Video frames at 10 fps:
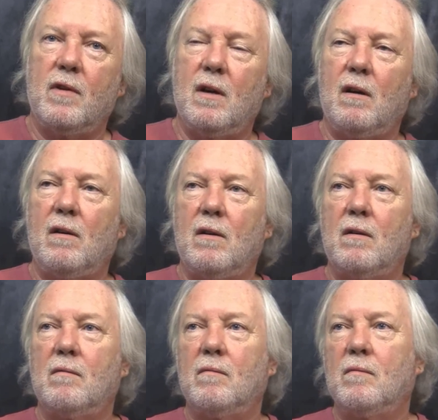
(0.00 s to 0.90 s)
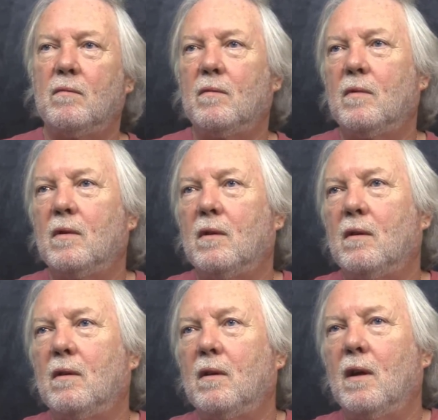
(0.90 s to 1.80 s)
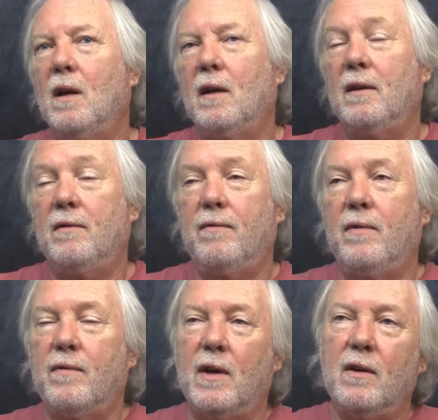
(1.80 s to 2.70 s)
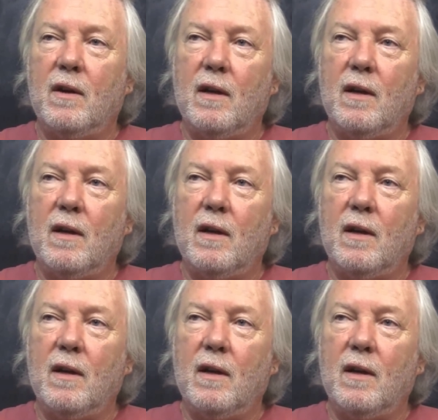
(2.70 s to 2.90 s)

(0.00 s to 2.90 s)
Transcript: color and he's a very good